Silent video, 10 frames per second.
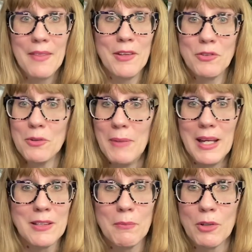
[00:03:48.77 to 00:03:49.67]
This would
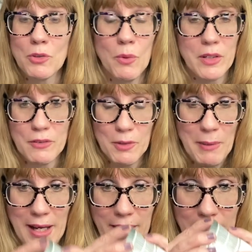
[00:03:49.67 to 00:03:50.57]
make the most wonderful
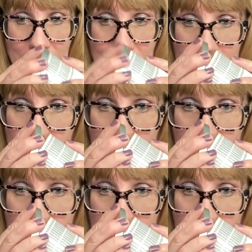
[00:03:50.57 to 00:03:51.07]
body care.